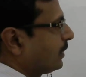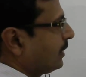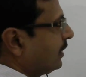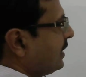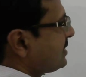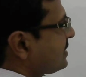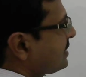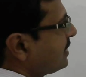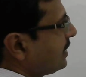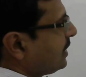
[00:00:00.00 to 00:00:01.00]
this
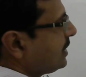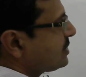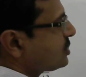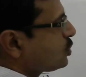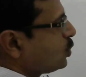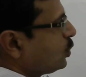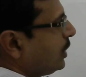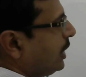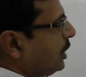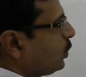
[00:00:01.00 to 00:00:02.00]
is 2
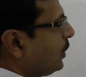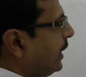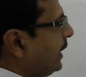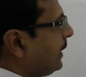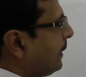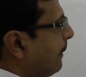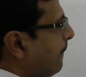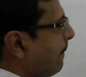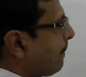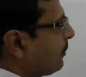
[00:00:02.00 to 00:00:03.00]
into 8,
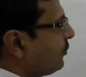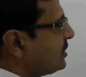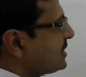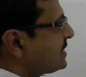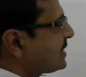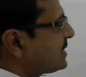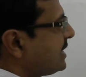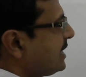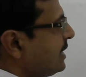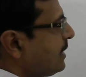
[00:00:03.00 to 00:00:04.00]
which is
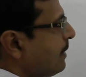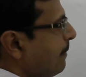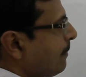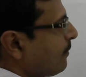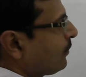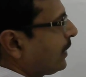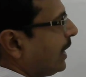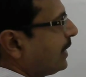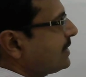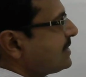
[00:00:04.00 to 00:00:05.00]
16,
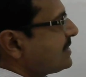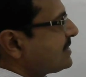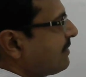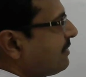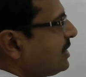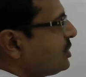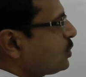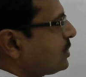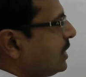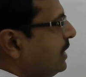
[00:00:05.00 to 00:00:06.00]
and this is 7 into
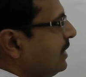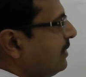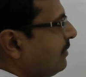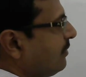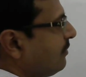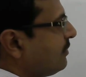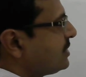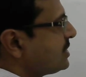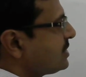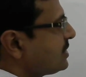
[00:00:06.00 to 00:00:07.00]
3, which
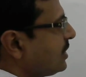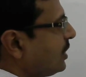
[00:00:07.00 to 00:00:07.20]
is